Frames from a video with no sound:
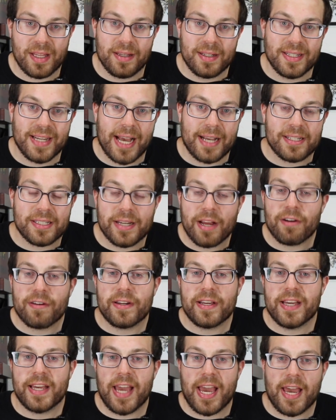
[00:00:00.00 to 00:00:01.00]
a
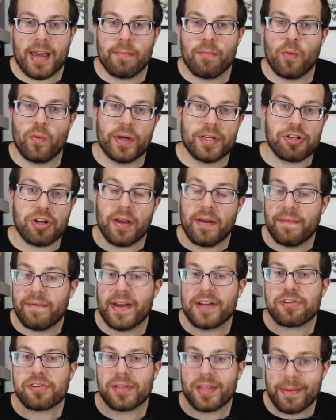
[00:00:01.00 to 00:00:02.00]
dexterity game, which
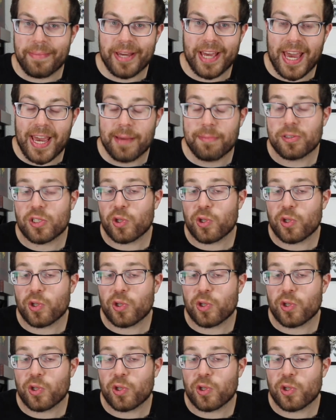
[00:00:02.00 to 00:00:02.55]
eventually became